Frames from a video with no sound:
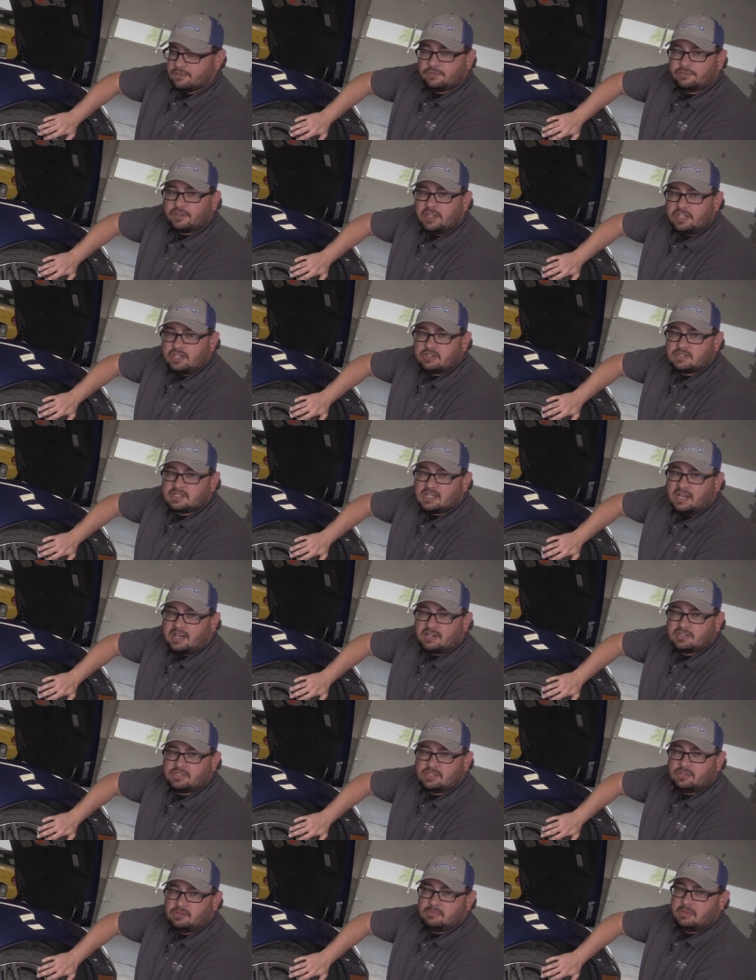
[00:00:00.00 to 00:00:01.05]
inflate your tire
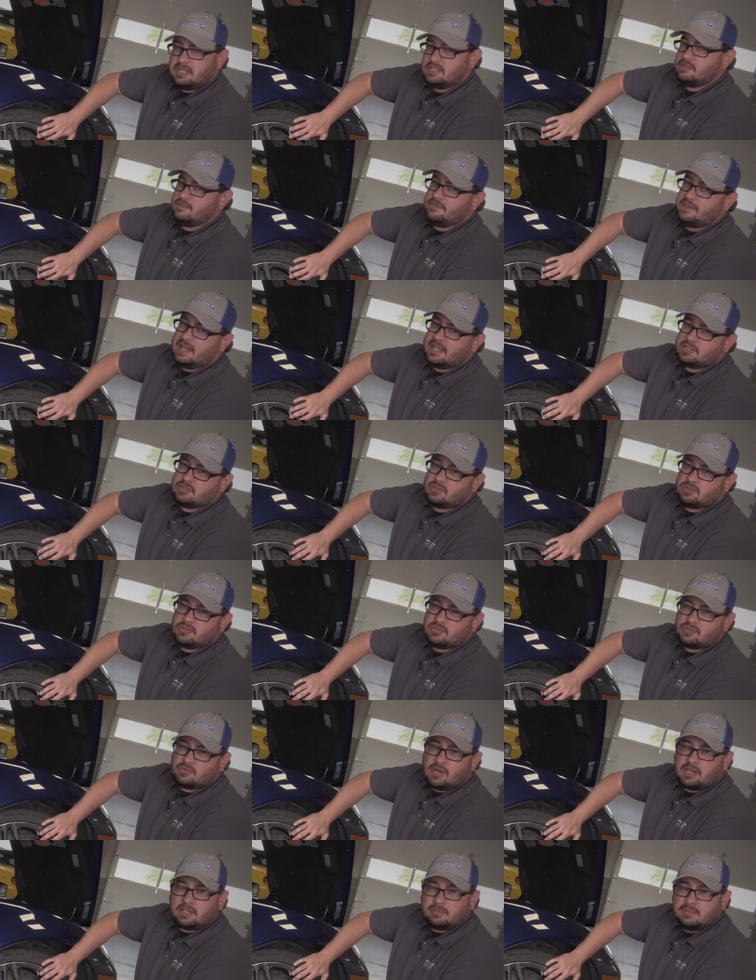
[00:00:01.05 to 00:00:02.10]
to your
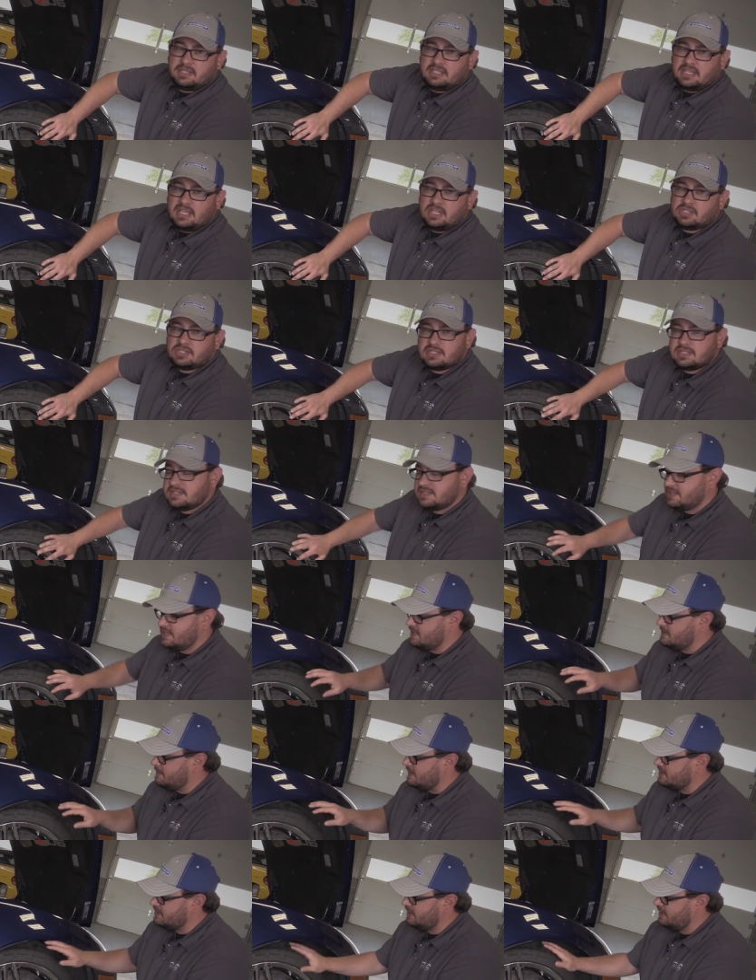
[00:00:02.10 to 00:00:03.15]
manufacturer's recommendations,
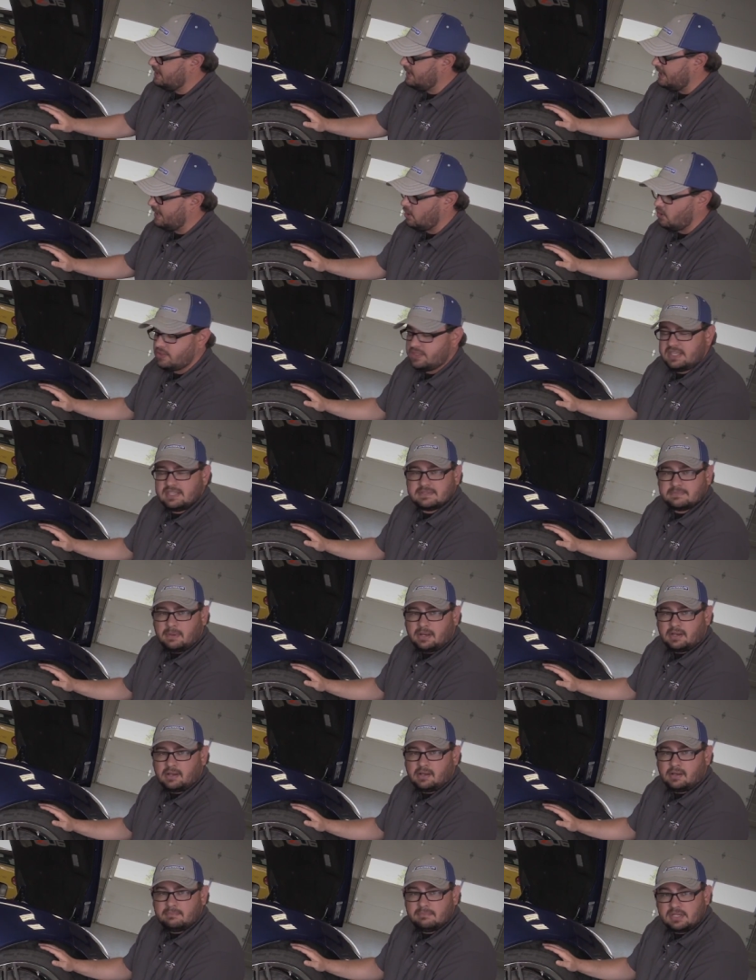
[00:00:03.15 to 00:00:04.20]
especially like on these
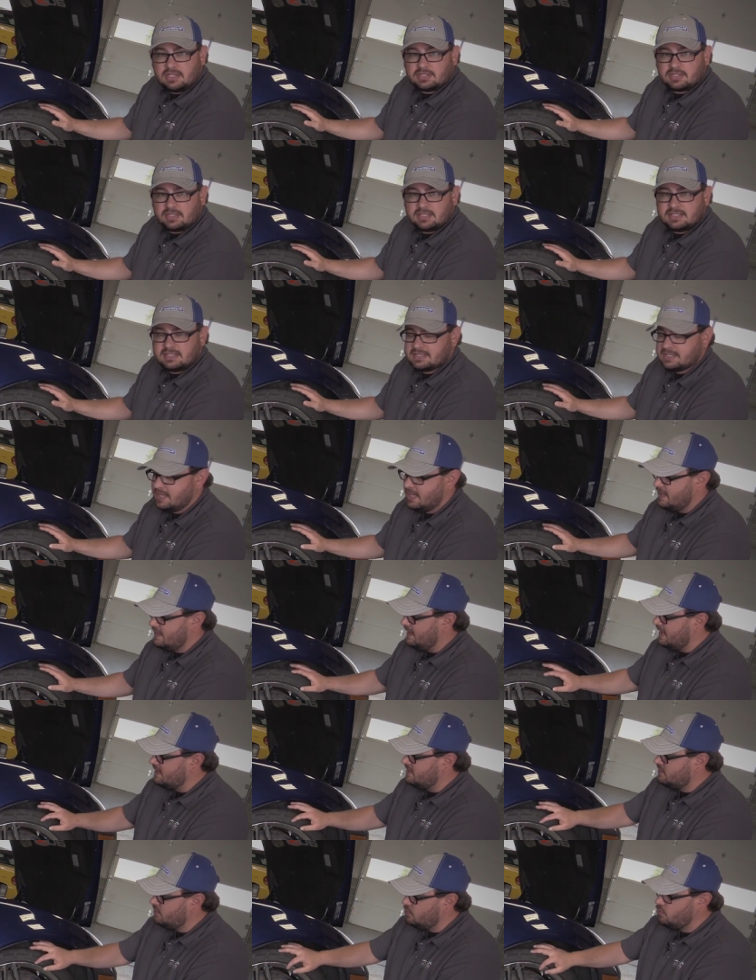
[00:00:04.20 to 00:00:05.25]
Michelins.
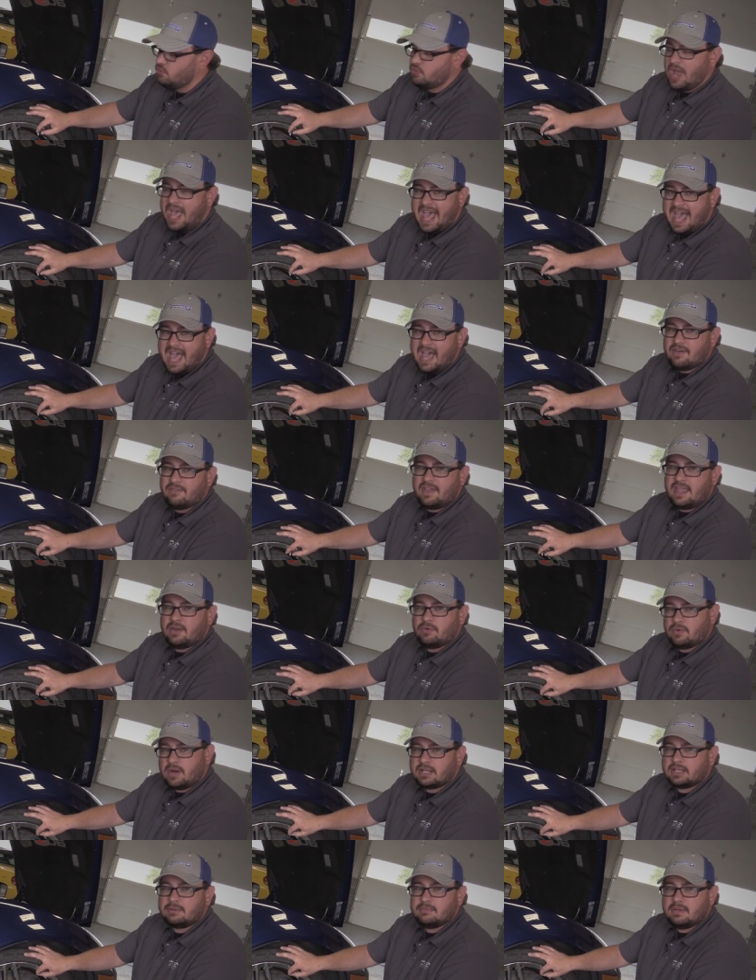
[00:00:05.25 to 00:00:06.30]
They do have a
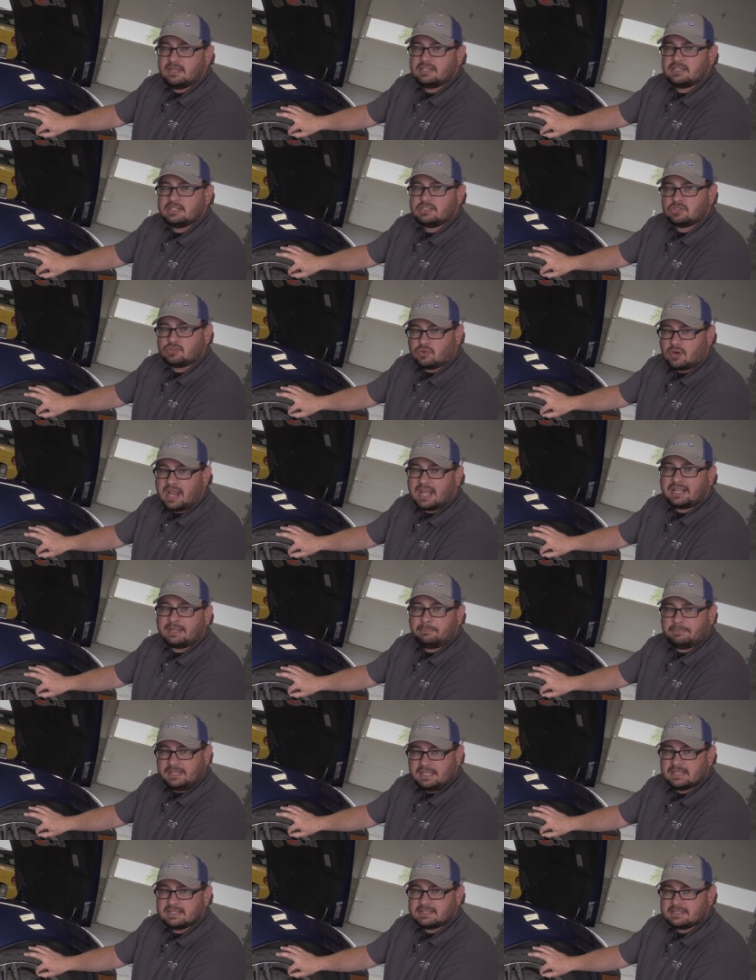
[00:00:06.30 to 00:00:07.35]
recommended track
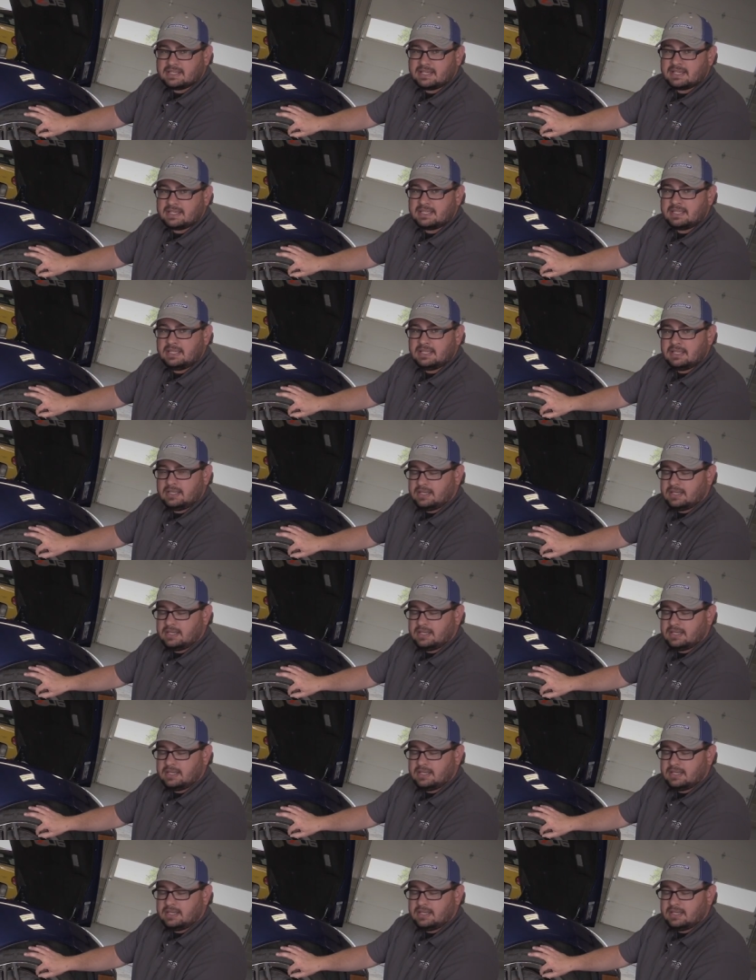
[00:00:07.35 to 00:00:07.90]
PSI